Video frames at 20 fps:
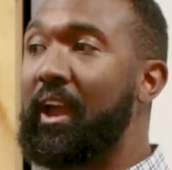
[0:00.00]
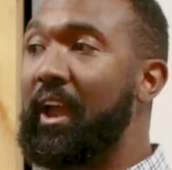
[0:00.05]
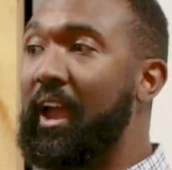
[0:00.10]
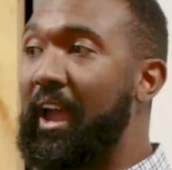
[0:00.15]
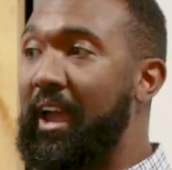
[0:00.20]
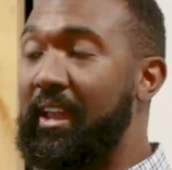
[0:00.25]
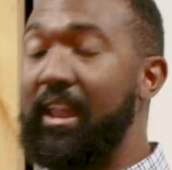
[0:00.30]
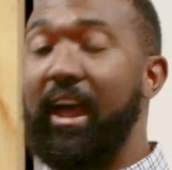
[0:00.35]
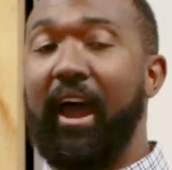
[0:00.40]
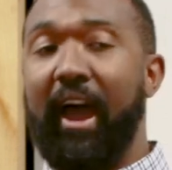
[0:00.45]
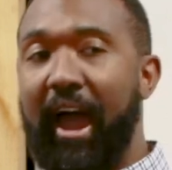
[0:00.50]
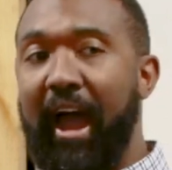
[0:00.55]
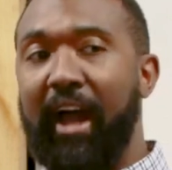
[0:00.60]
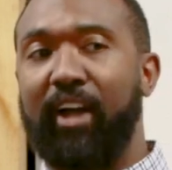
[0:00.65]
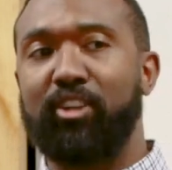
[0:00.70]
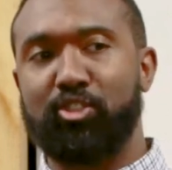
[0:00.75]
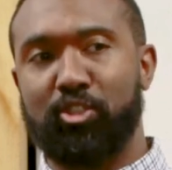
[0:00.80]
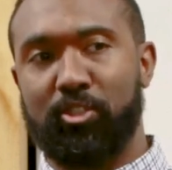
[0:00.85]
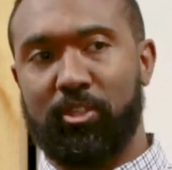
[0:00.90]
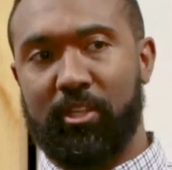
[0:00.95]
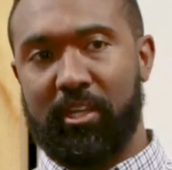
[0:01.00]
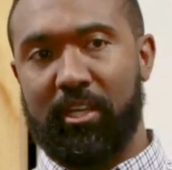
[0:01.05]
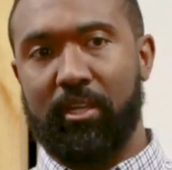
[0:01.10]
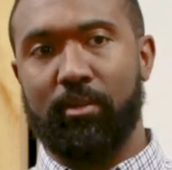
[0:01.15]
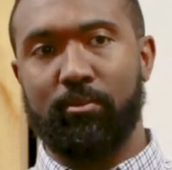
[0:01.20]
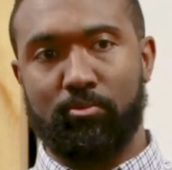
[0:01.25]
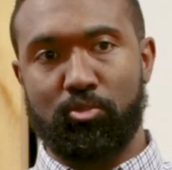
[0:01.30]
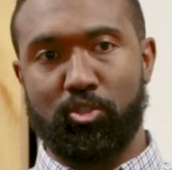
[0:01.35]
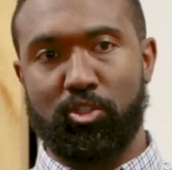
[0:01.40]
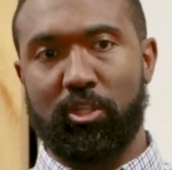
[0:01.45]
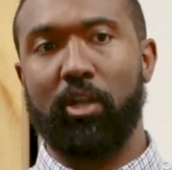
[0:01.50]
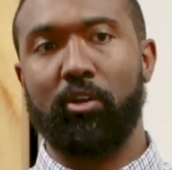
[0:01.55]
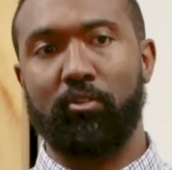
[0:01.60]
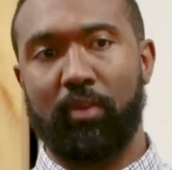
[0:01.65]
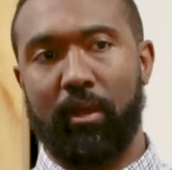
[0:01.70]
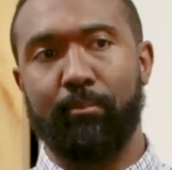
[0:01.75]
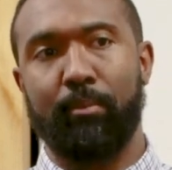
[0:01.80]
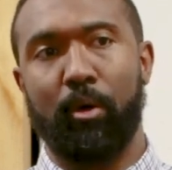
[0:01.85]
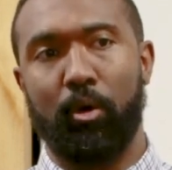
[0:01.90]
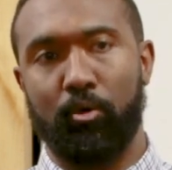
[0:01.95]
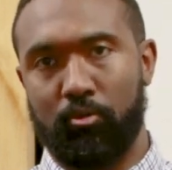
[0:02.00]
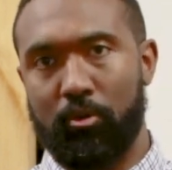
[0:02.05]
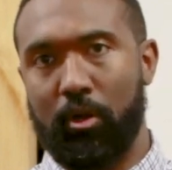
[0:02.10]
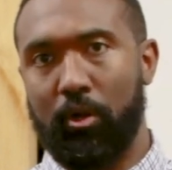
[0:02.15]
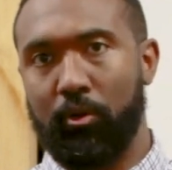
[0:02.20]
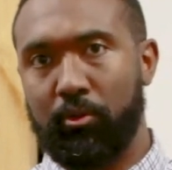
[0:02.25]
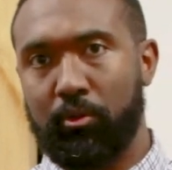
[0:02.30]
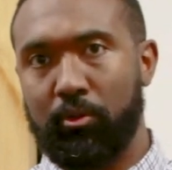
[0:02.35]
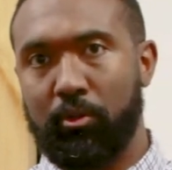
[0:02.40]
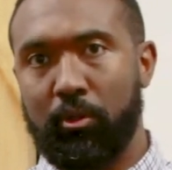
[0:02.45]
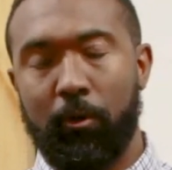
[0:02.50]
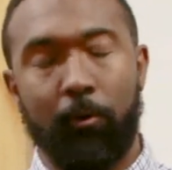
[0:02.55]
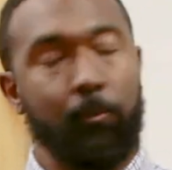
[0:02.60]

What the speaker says: and actually generate bone growth.